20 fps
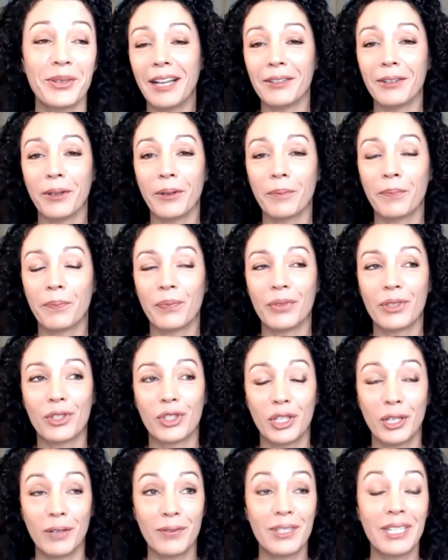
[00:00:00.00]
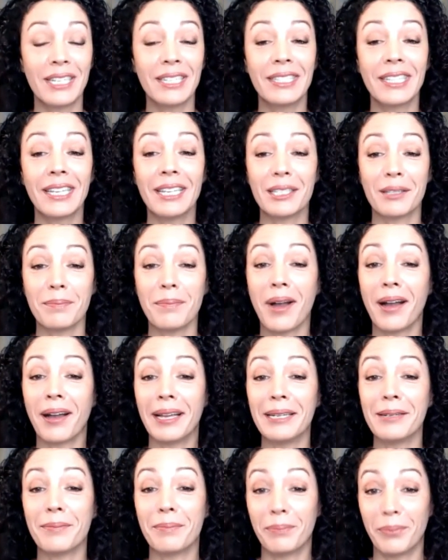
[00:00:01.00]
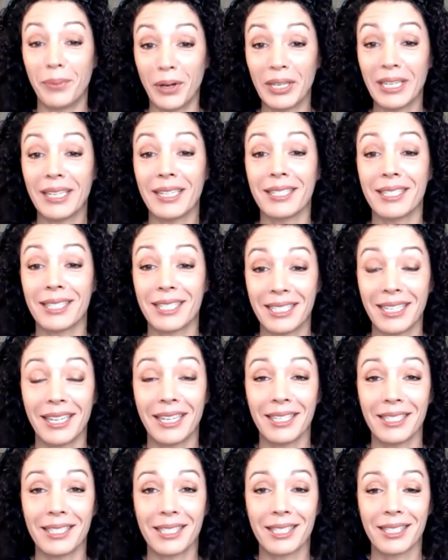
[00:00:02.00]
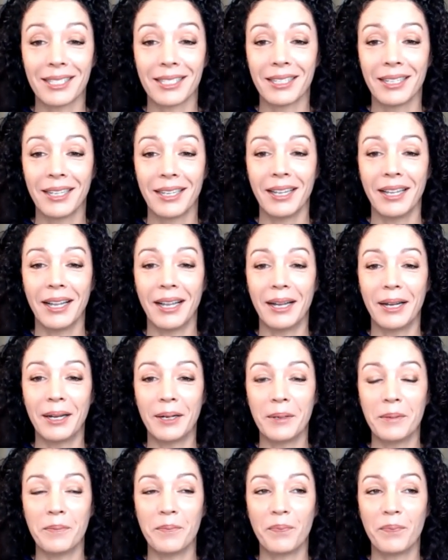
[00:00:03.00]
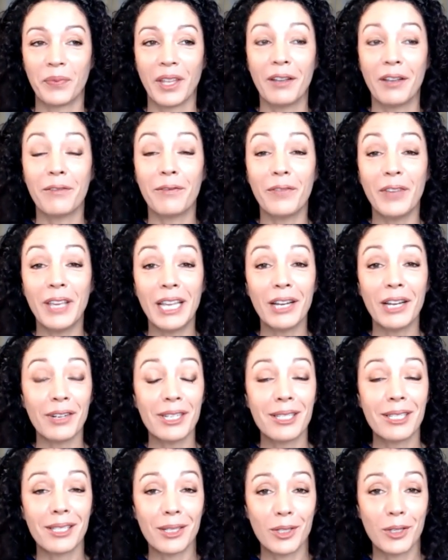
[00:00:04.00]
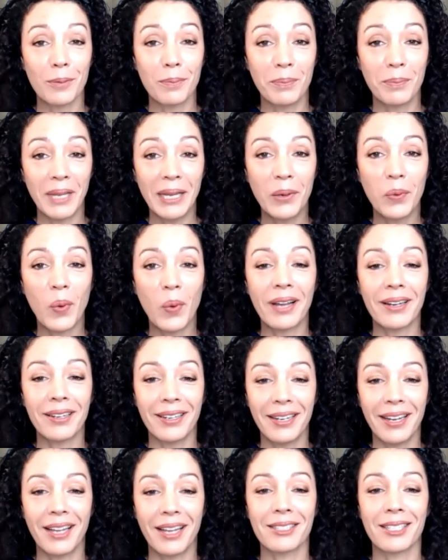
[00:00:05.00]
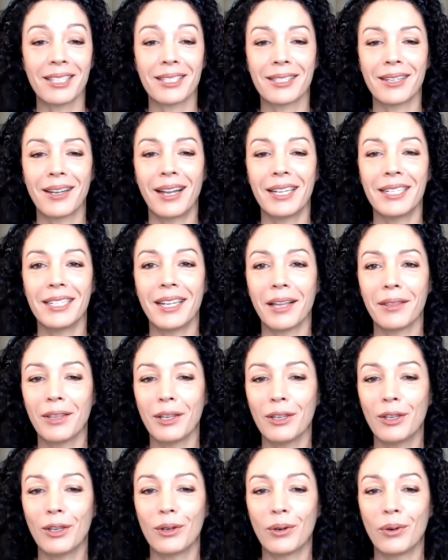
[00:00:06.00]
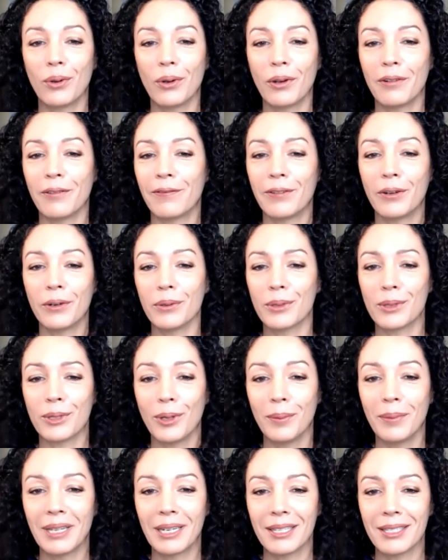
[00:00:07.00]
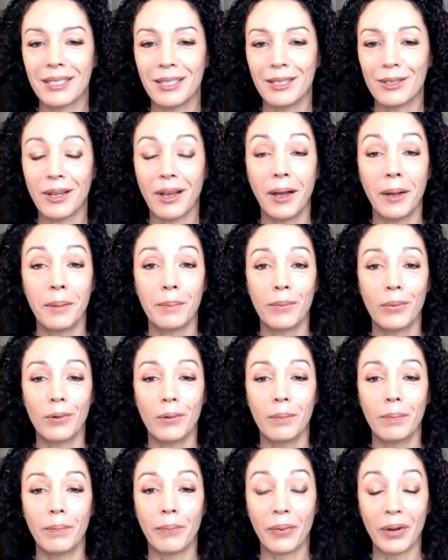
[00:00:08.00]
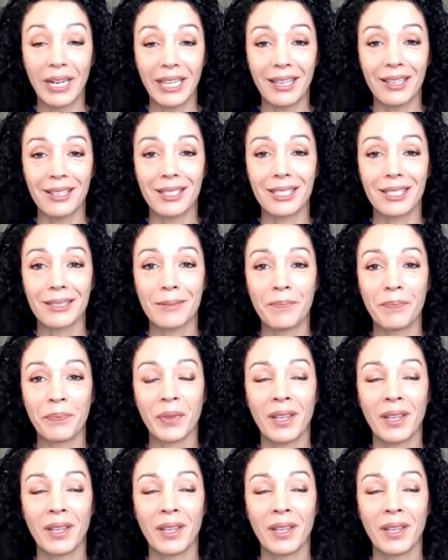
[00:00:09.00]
how you're shifting these mind-body states. Fear is such a big one in our society. I think you call it false humility to humble brilliance.